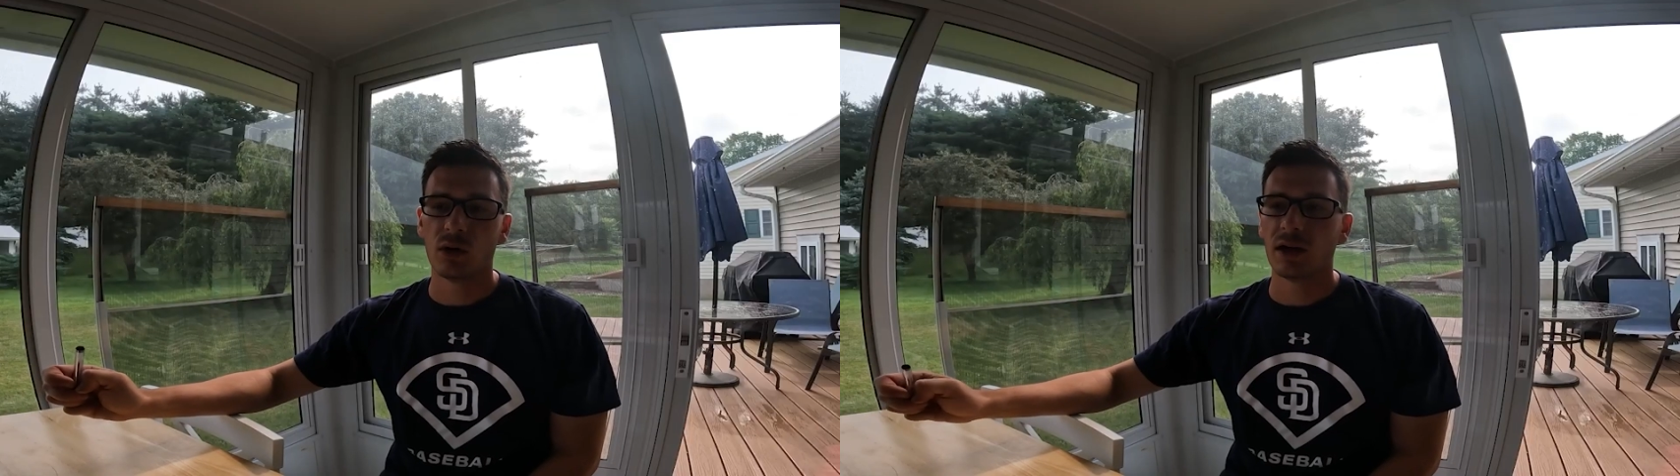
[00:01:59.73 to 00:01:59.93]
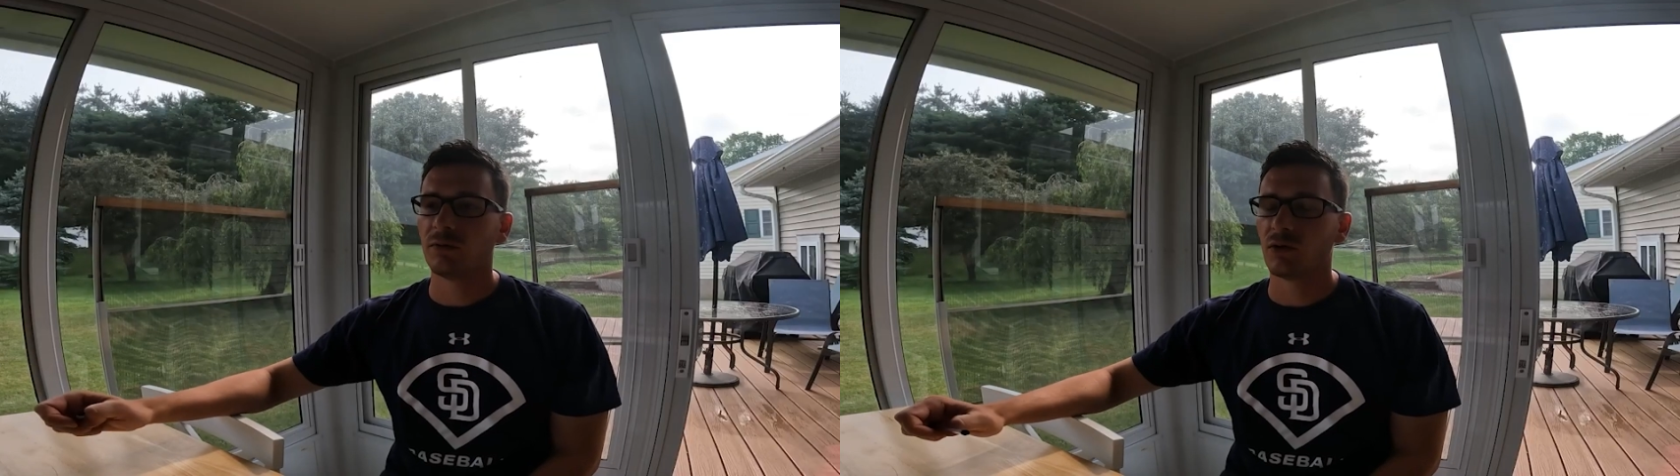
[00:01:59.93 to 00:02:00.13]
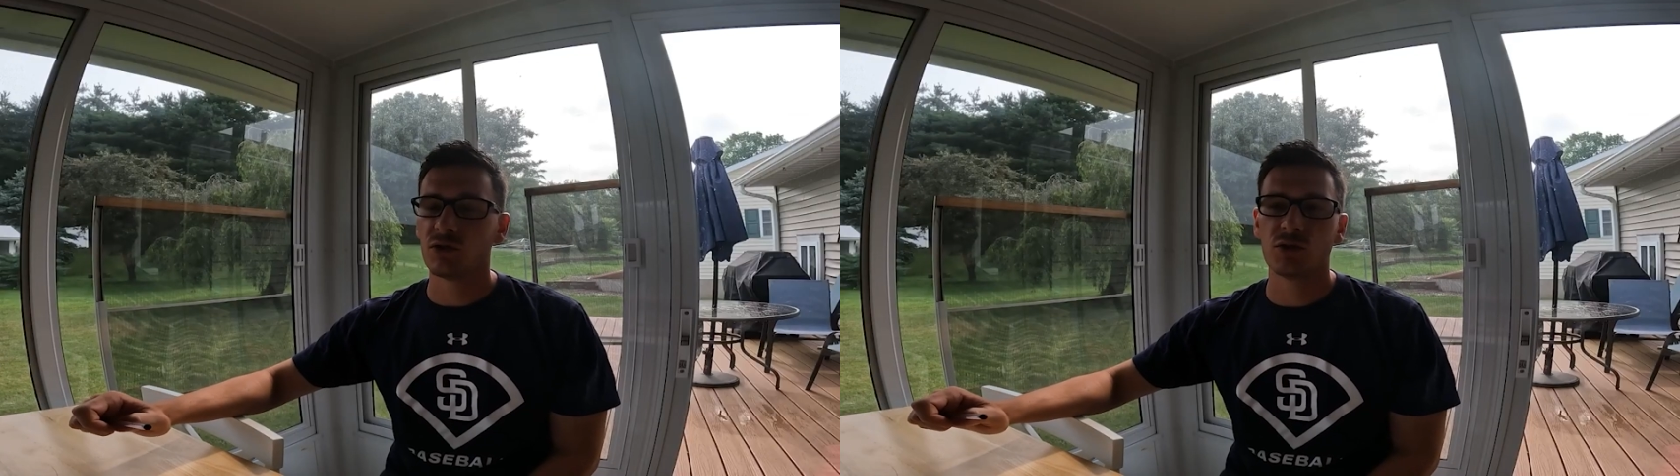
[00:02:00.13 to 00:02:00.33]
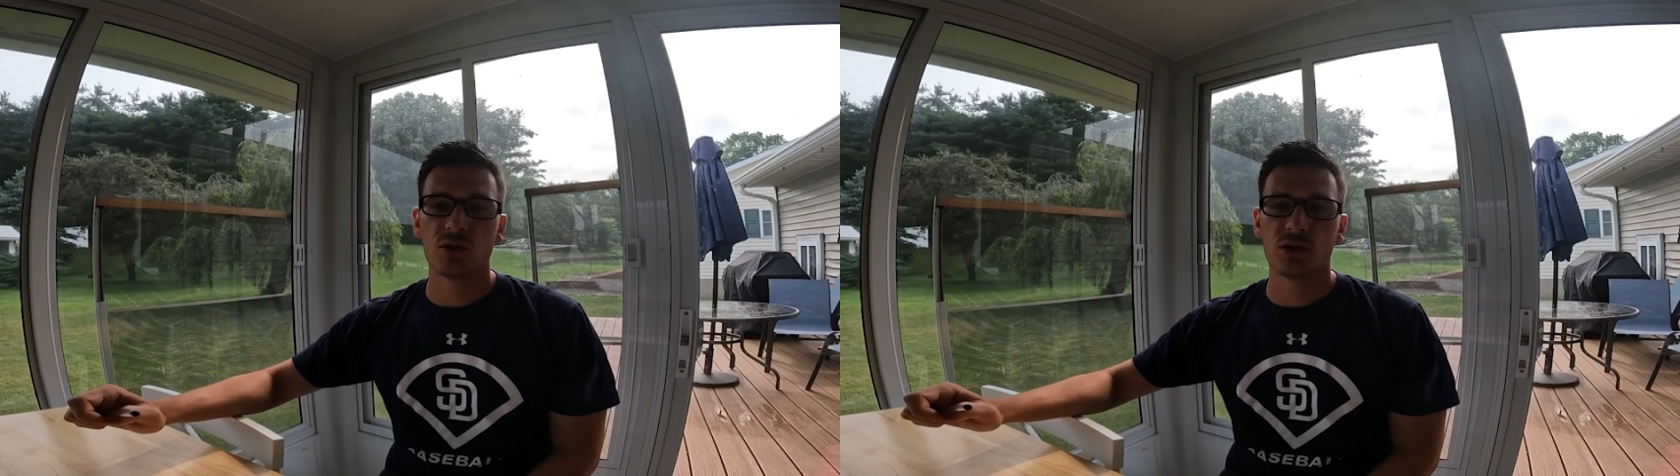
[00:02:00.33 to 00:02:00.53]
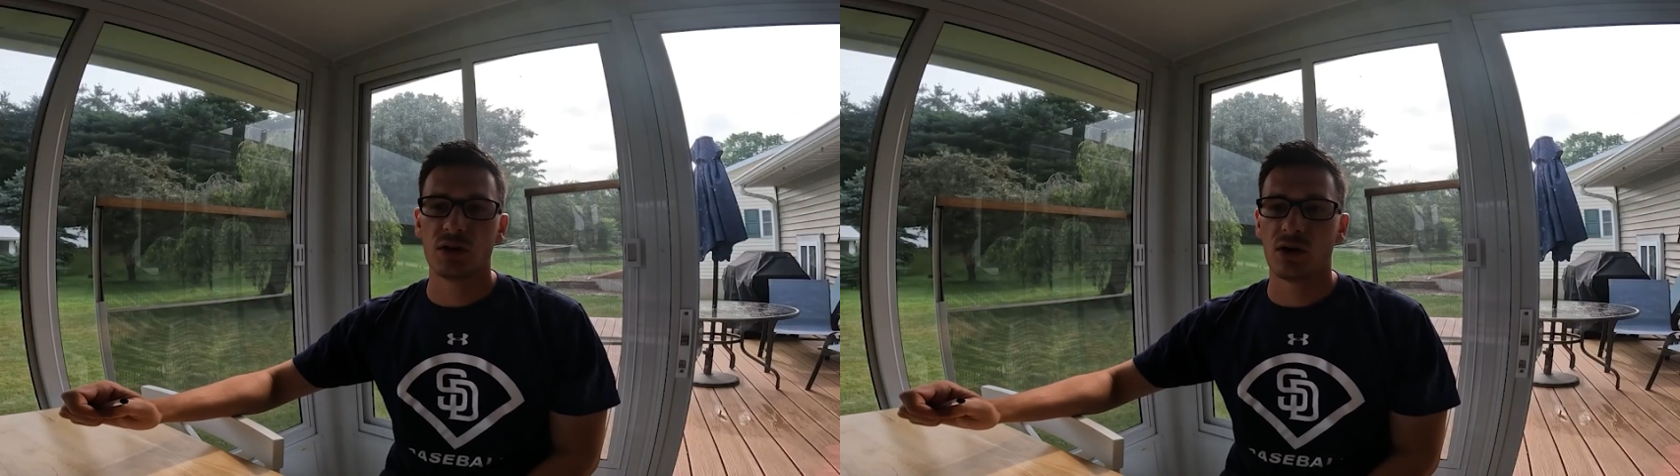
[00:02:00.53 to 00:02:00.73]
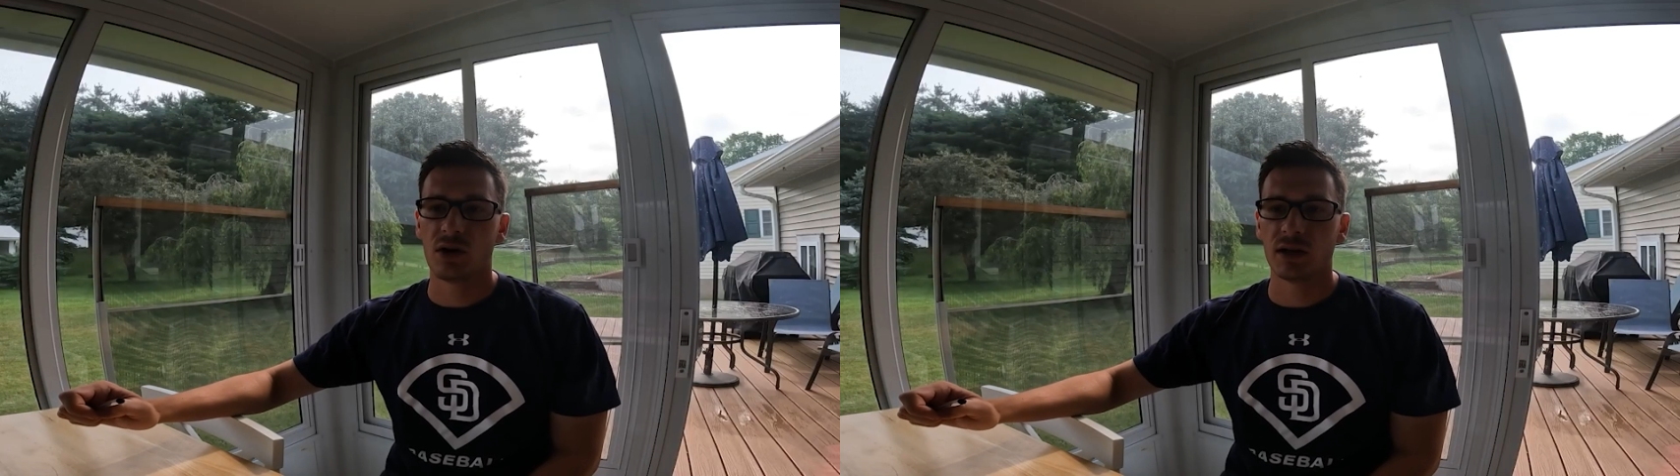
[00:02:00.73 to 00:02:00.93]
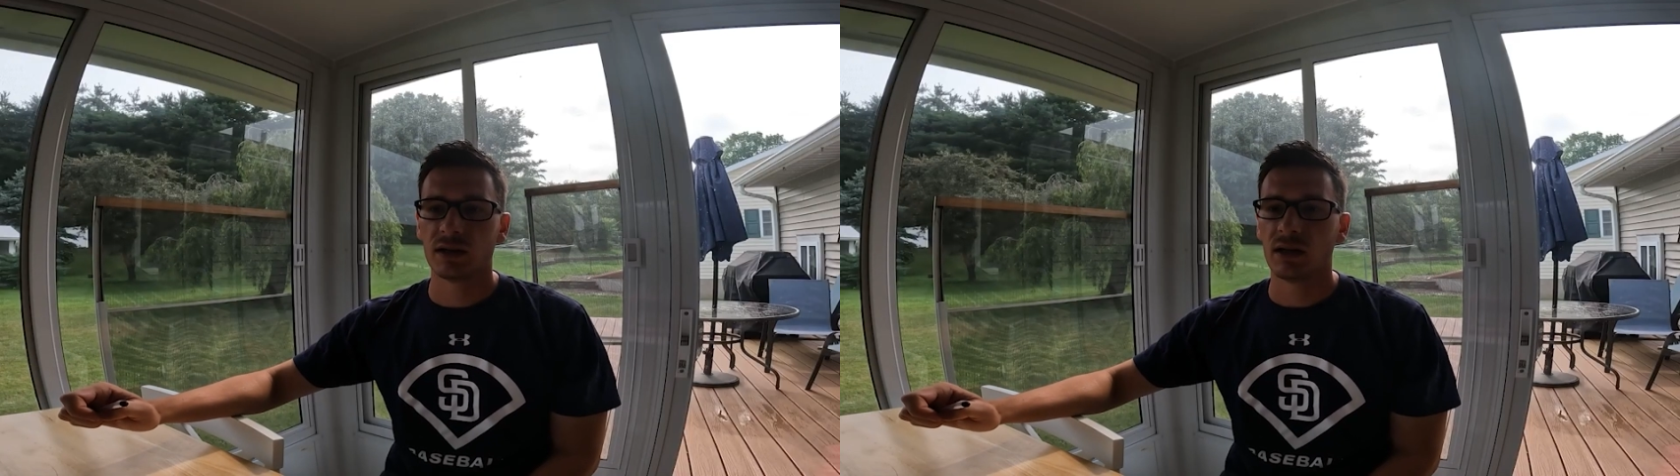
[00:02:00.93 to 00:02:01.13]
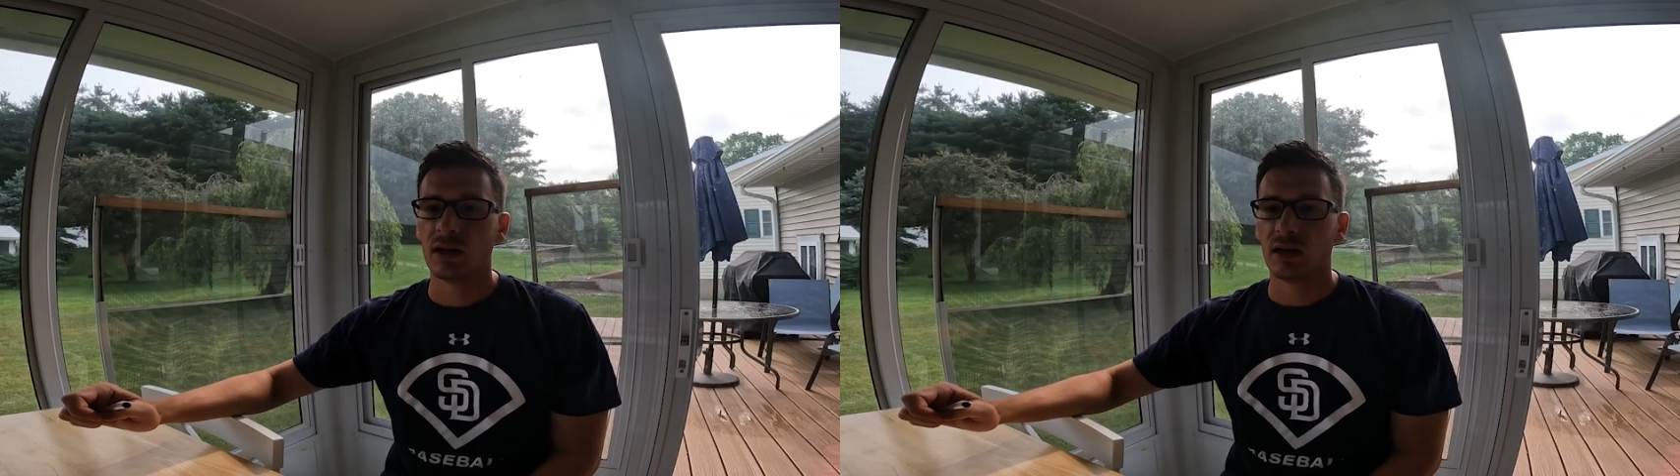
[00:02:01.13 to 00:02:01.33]
when I first turned it
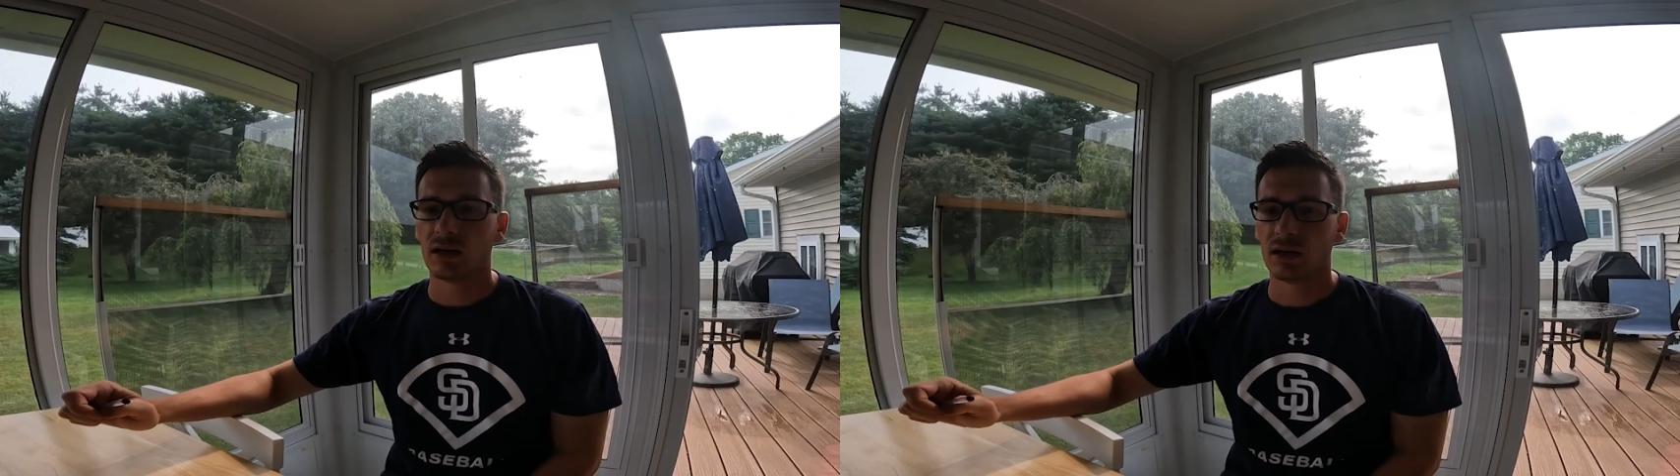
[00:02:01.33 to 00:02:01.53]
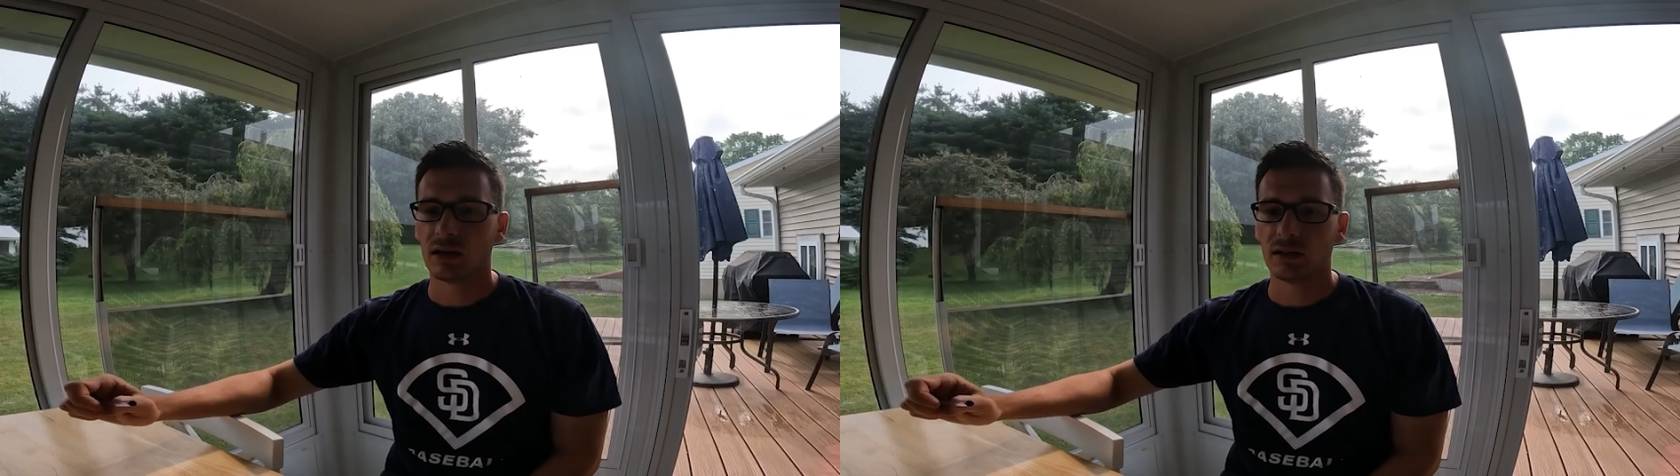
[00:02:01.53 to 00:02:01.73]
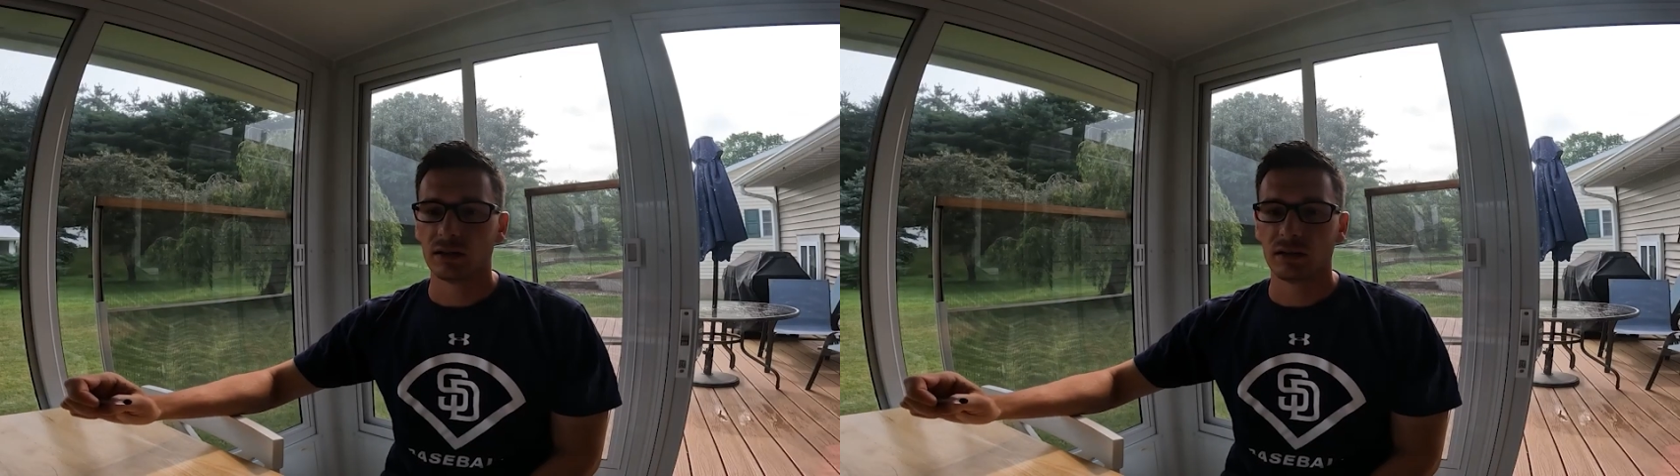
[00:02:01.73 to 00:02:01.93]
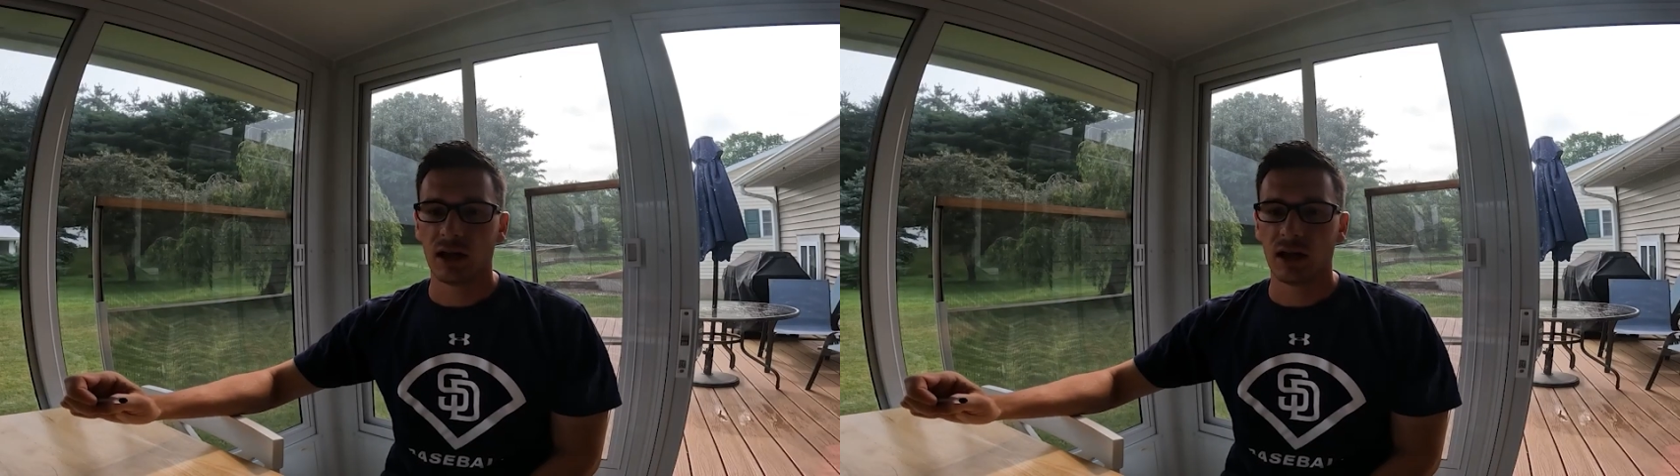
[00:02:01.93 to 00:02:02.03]
on, uh,